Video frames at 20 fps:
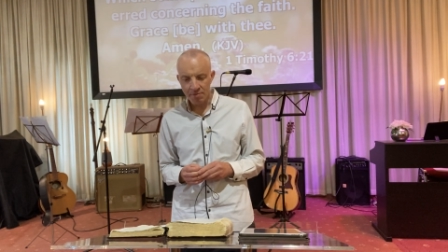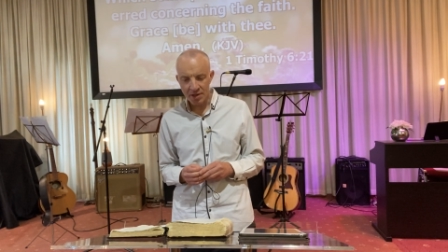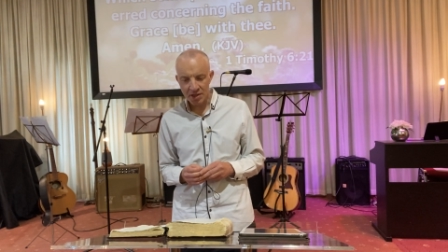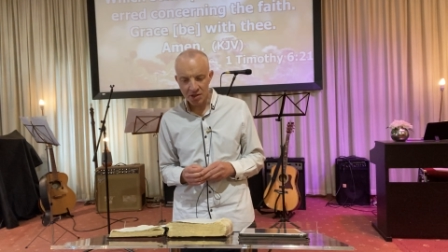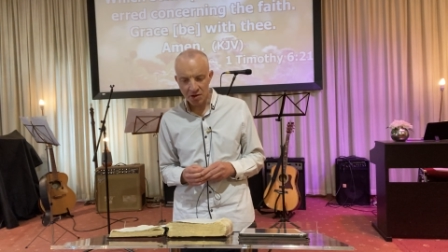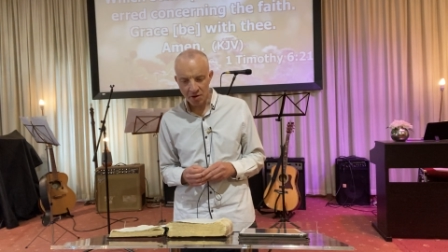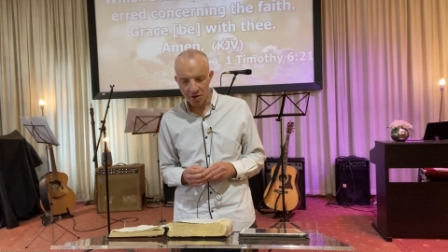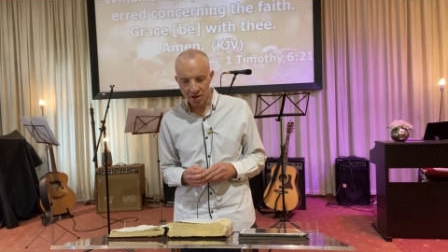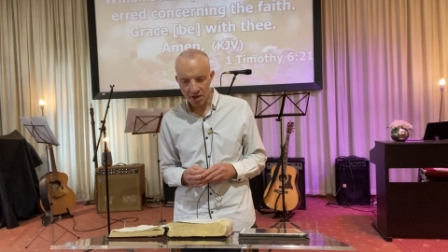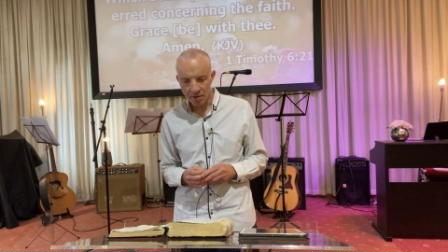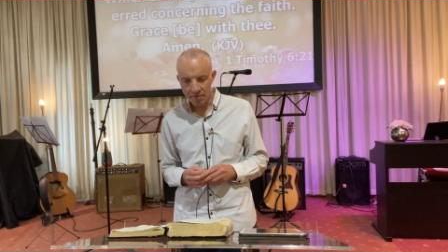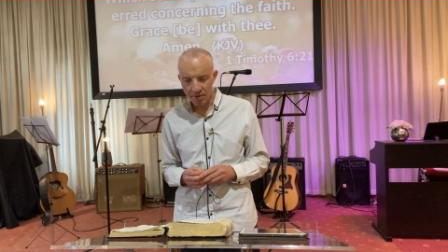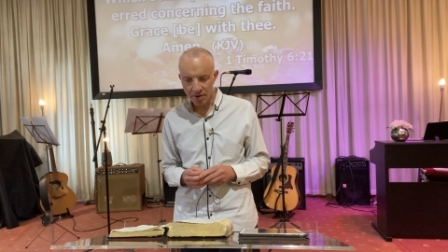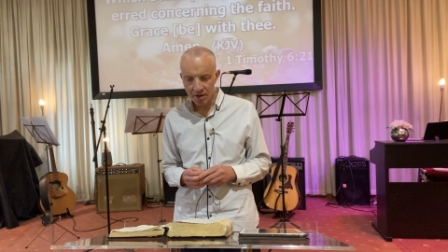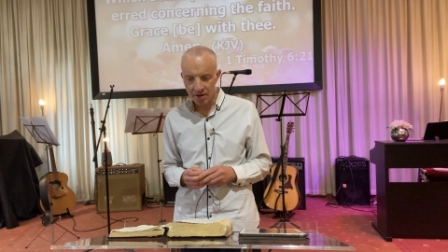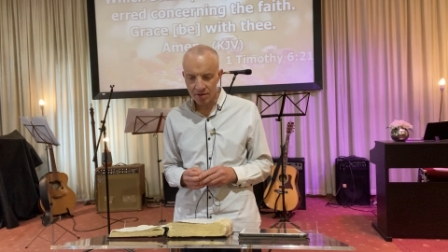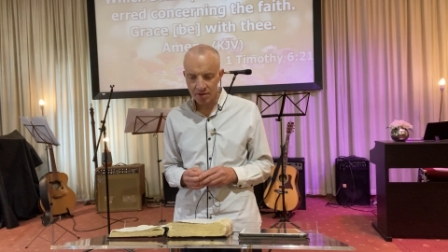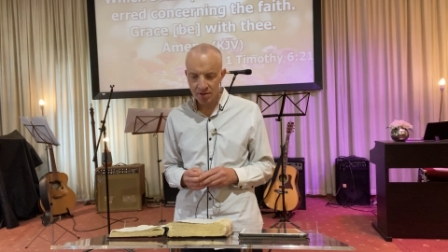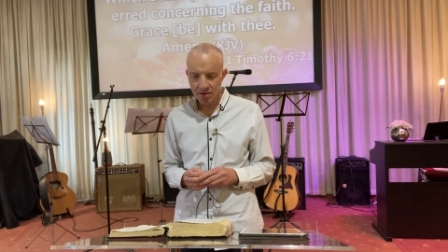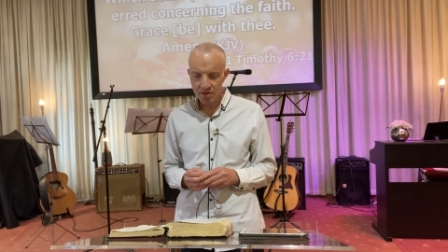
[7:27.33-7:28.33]
by talking
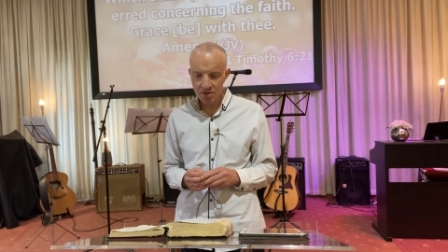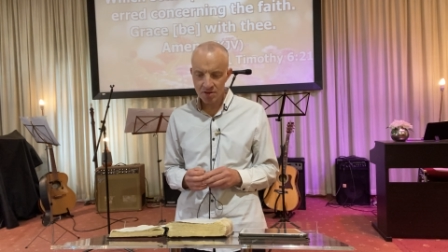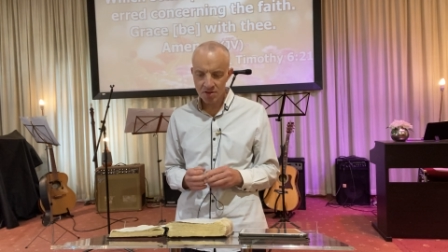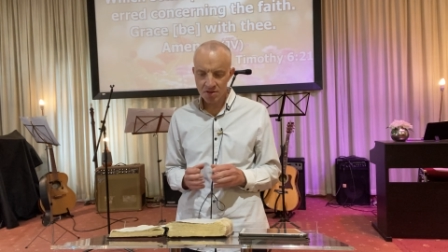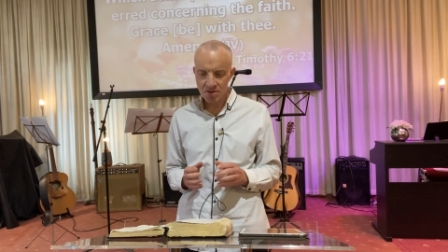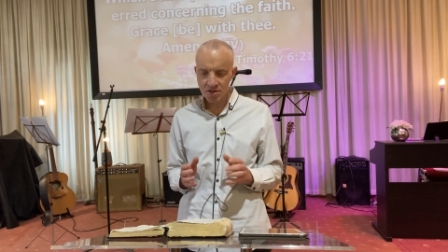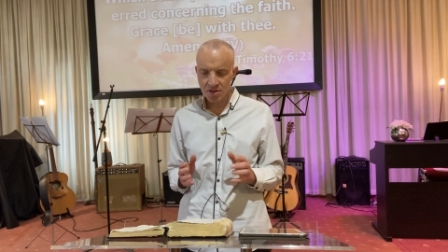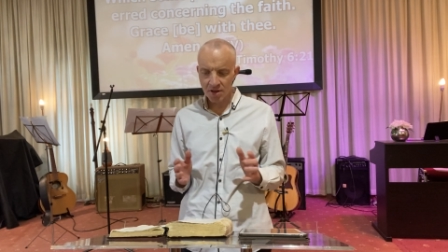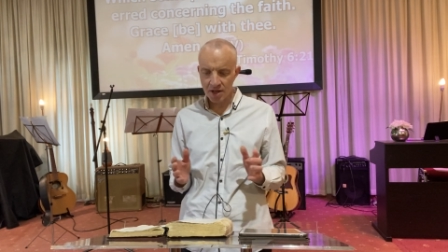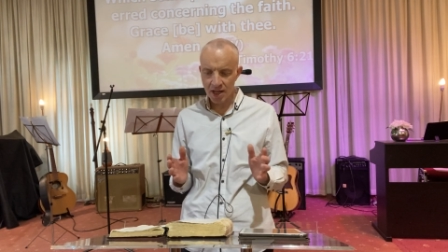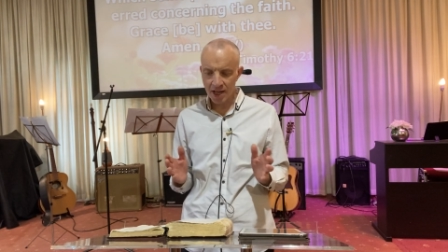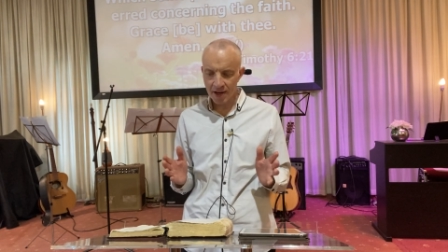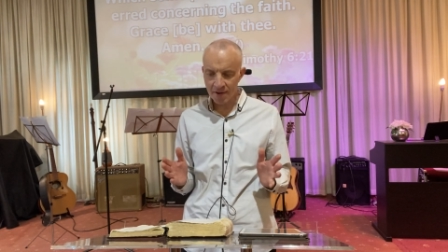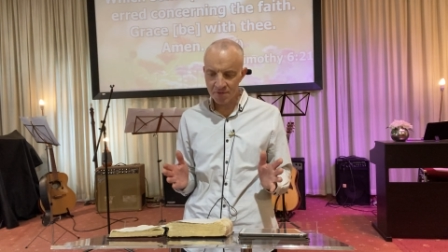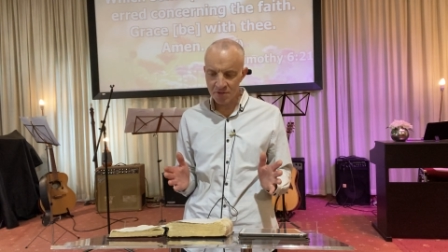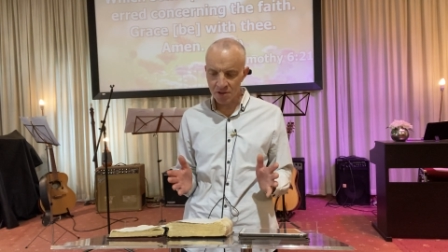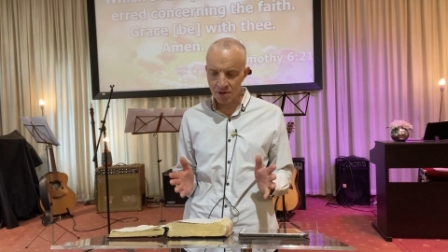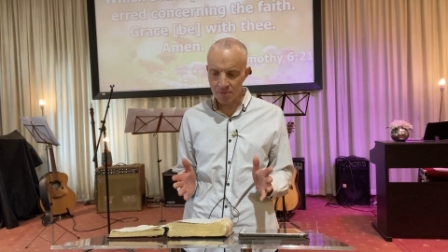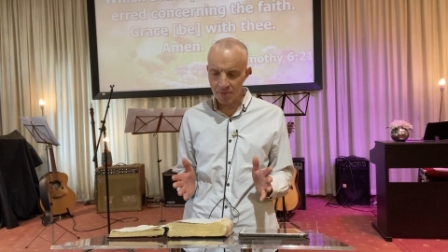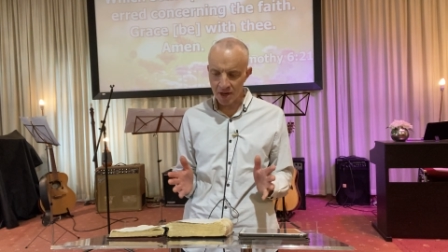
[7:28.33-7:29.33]
about
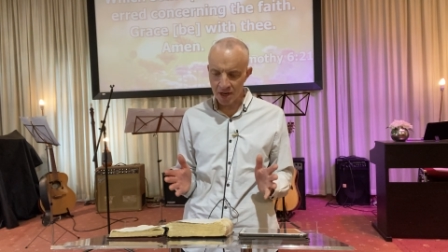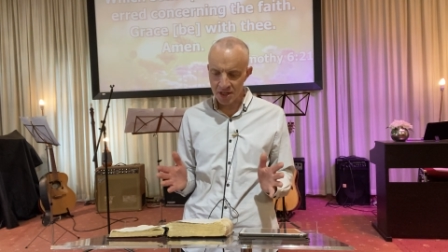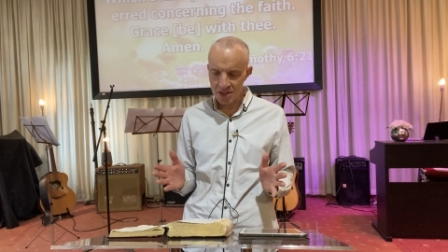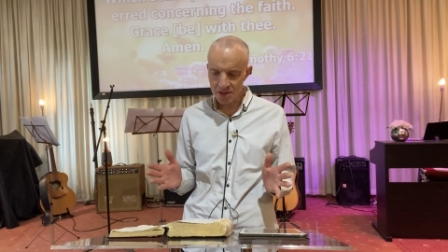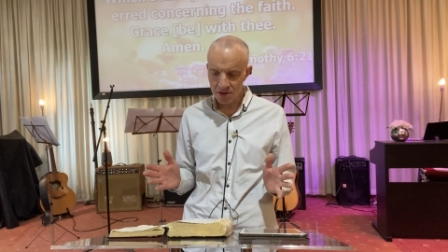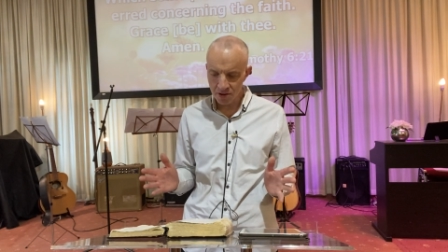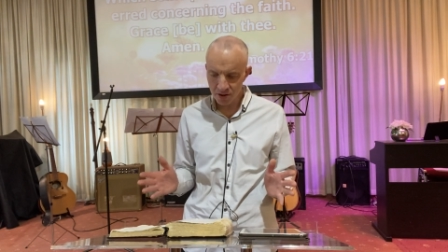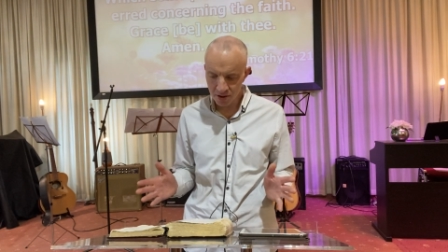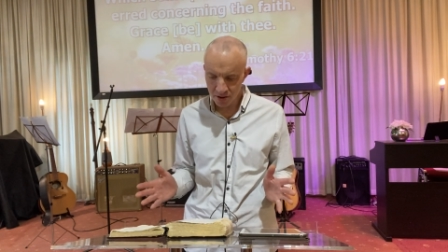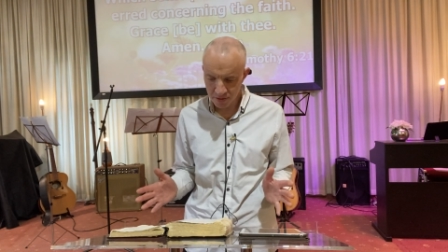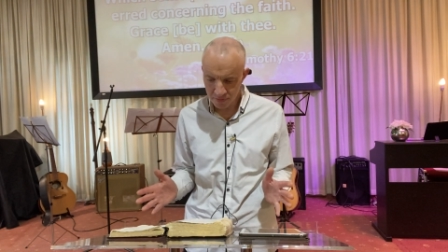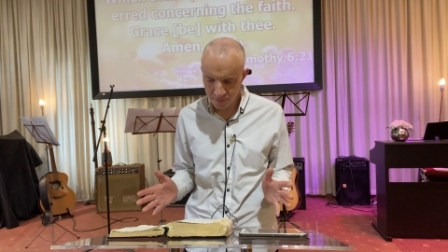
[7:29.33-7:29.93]
slaves and masters.